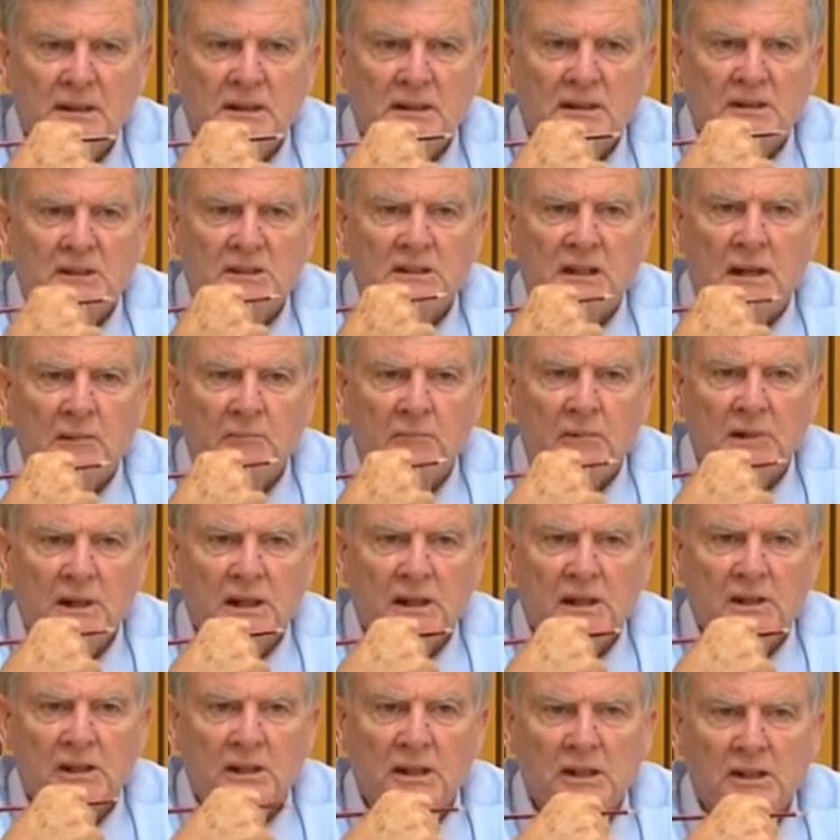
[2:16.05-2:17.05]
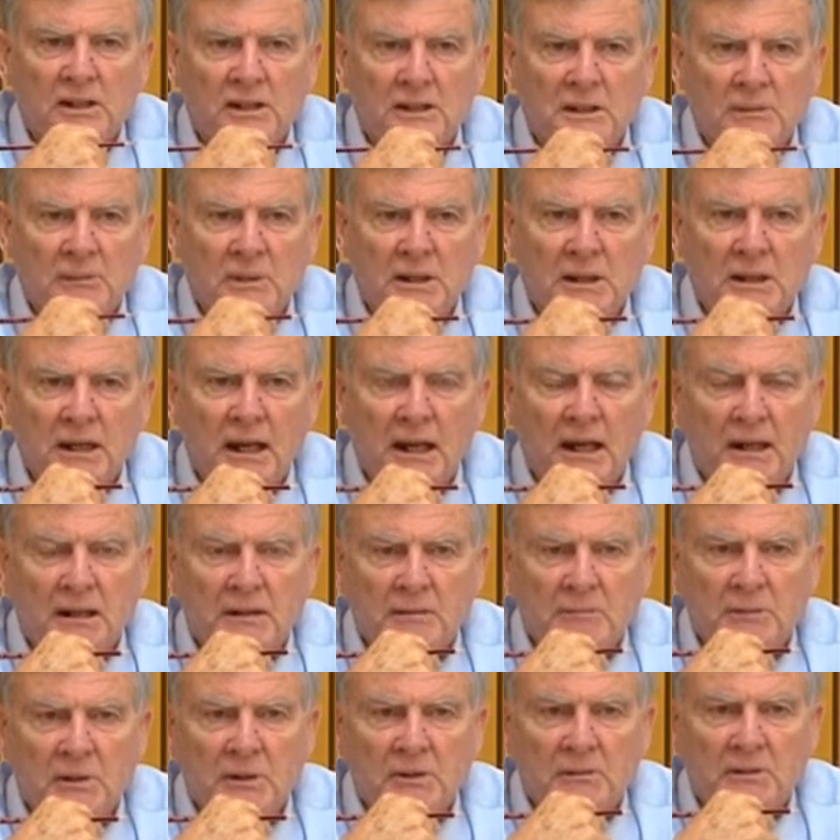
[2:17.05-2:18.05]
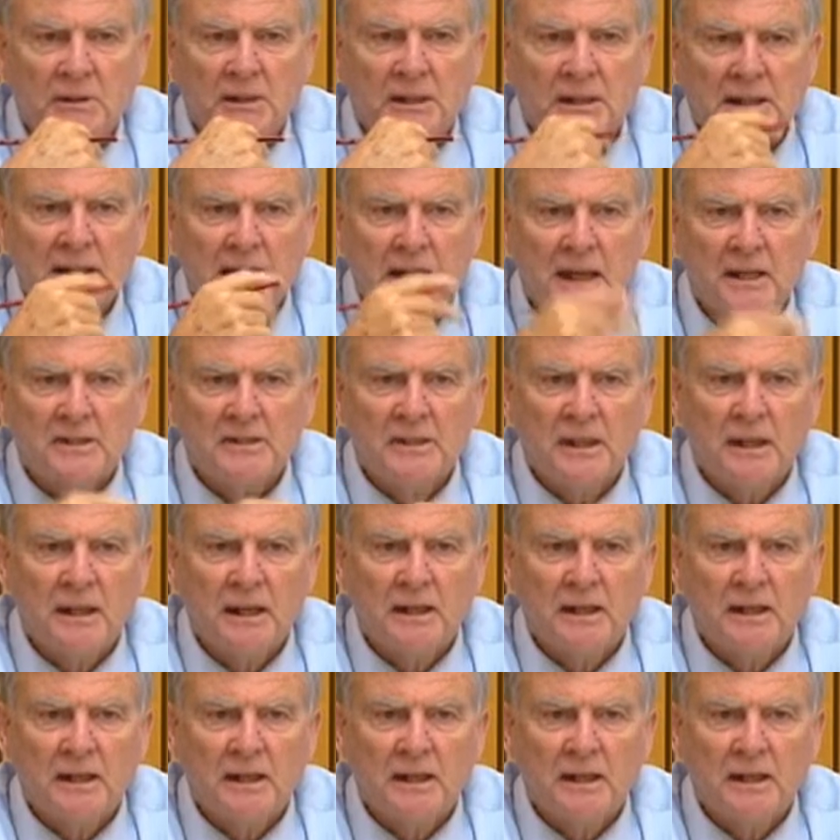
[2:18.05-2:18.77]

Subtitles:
something needs to be done between CASA